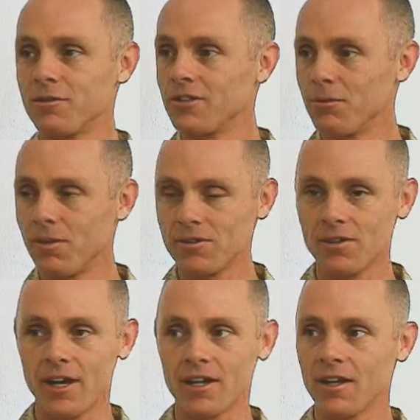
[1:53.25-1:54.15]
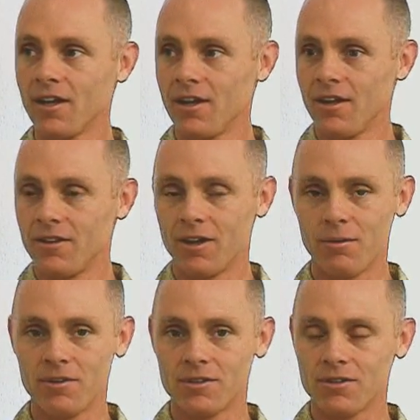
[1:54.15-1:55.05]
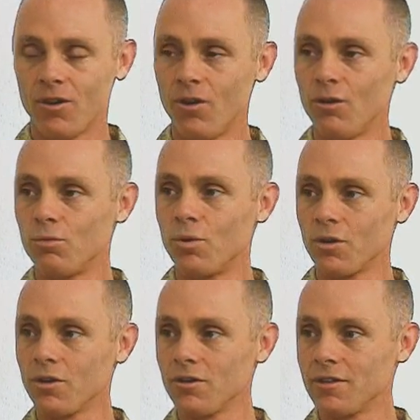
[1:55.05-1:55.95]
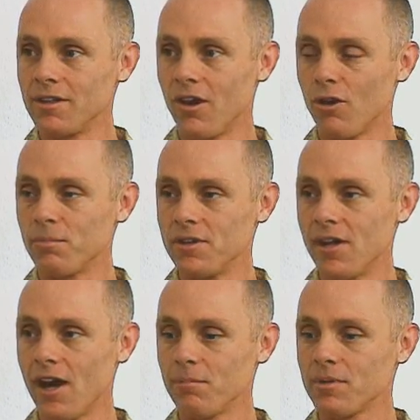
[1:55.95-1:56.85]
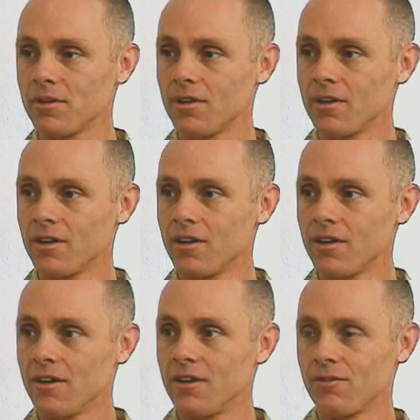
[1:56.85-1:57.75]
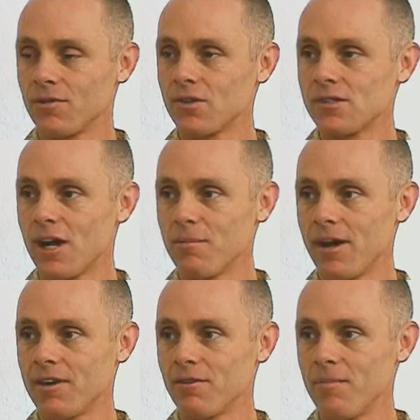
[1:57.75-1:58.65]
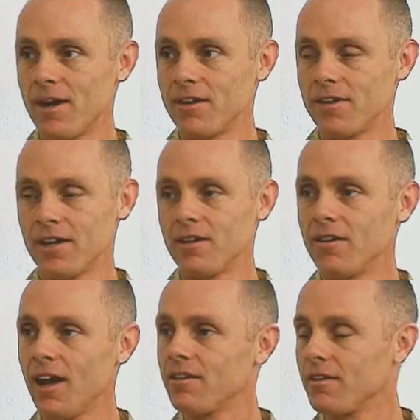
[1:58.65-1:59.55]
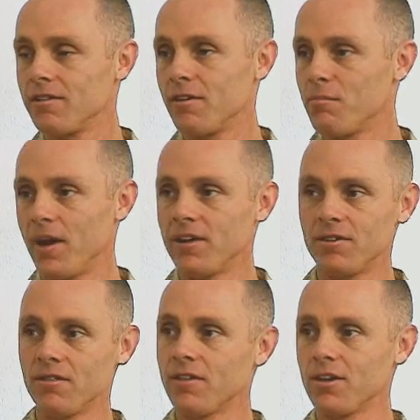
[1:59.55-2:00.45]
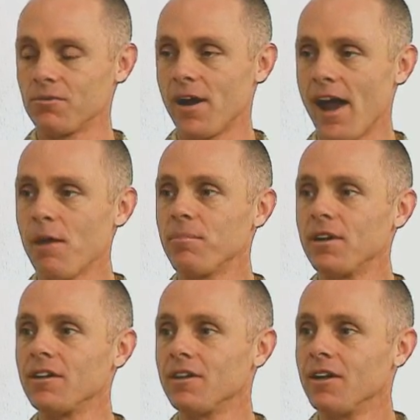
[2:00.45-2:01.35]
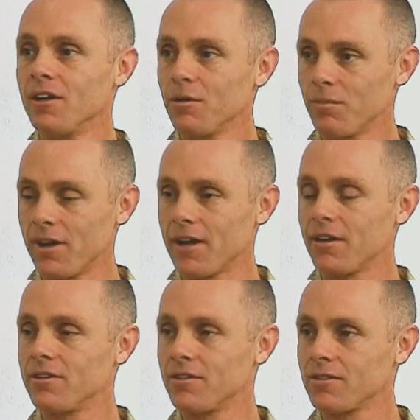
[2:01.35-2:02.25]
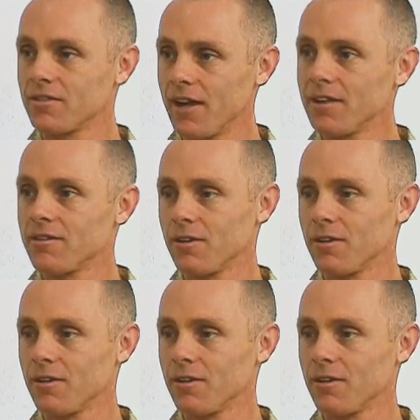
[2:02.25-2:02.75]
It was almost like there was this whole world that opened up the first time I ever meditated. Not that amazing things were happening, but I could just sense